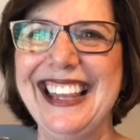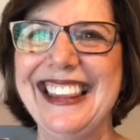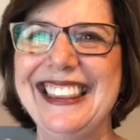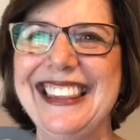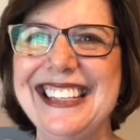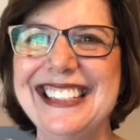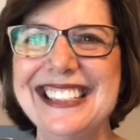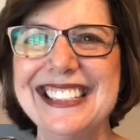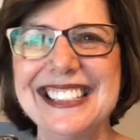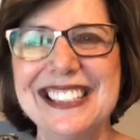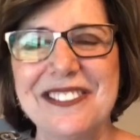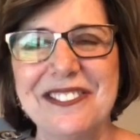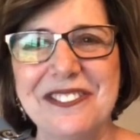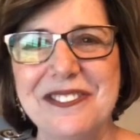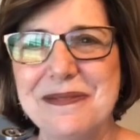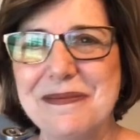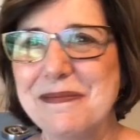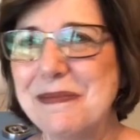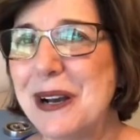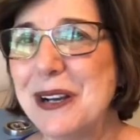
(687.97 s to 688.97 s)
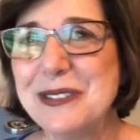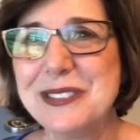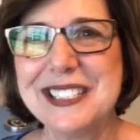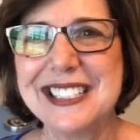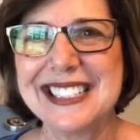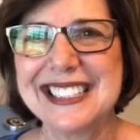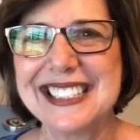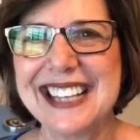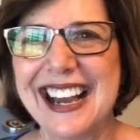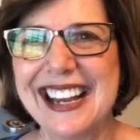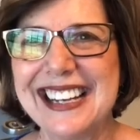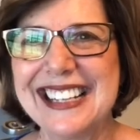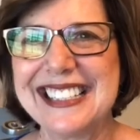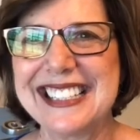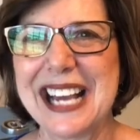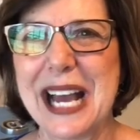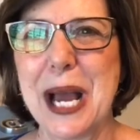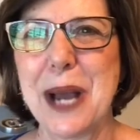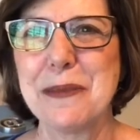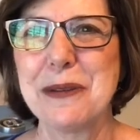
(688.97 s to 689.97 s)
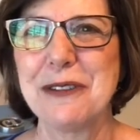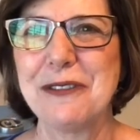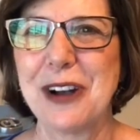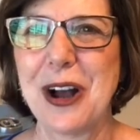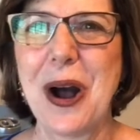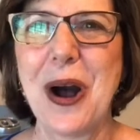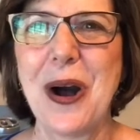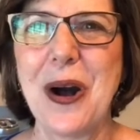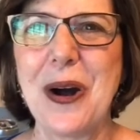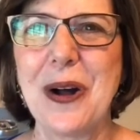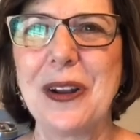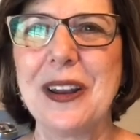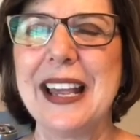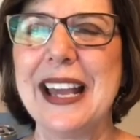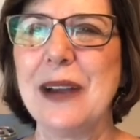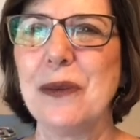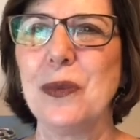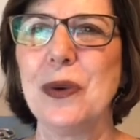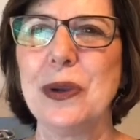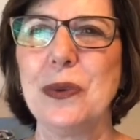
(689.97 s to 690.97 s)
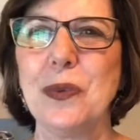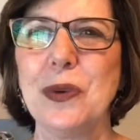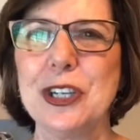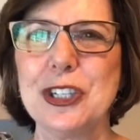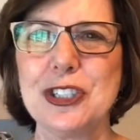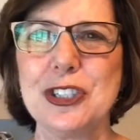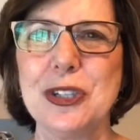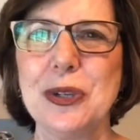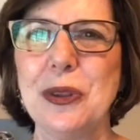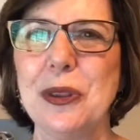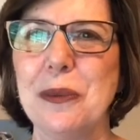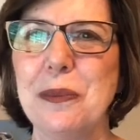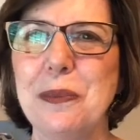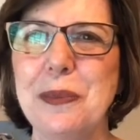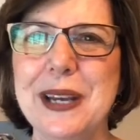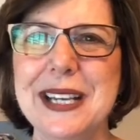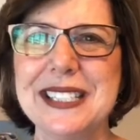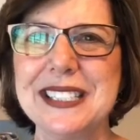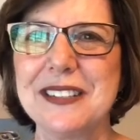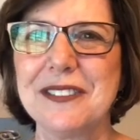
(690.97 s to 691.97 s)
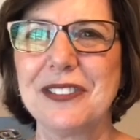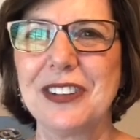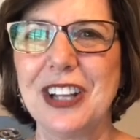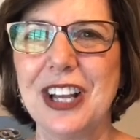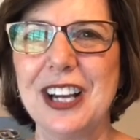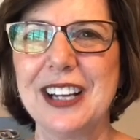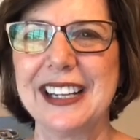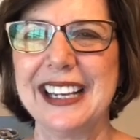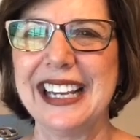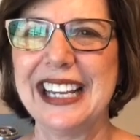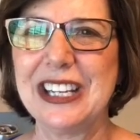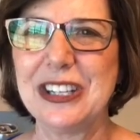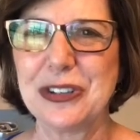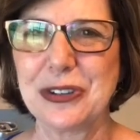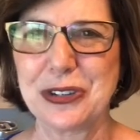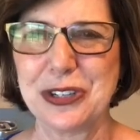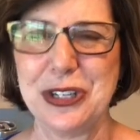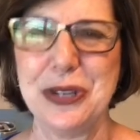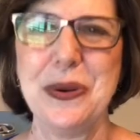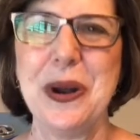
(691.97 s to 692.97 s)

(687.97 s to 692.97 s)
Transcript: This is the most exciting time of all, and we wish you the best of luck in your new